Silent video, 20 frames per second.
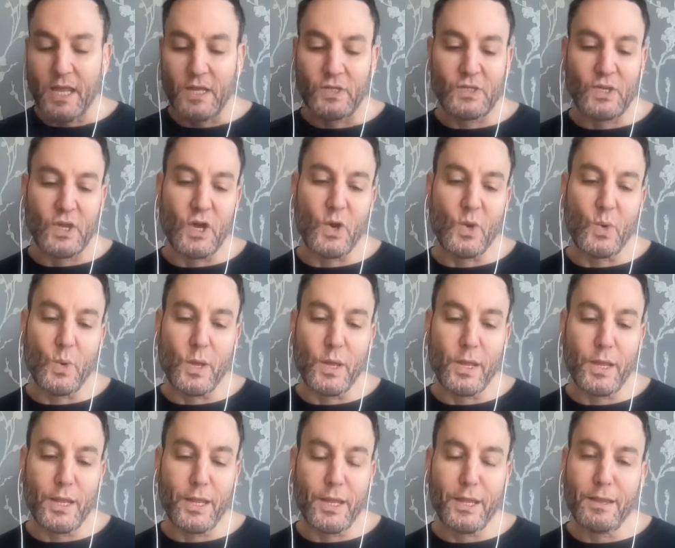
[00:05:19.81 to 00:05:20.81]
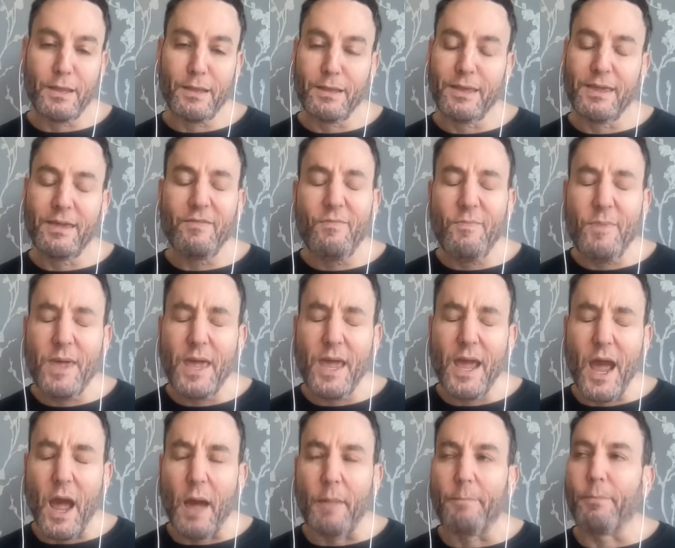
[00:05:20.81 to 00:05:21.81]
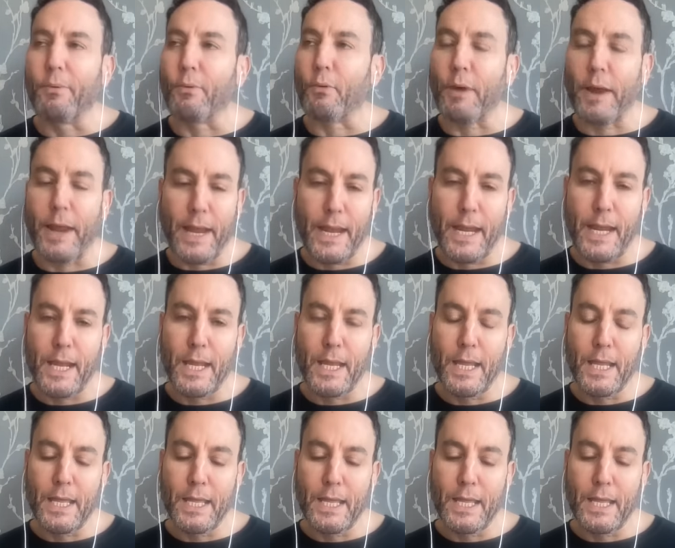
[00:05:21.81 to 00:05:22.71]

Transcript: So give me a break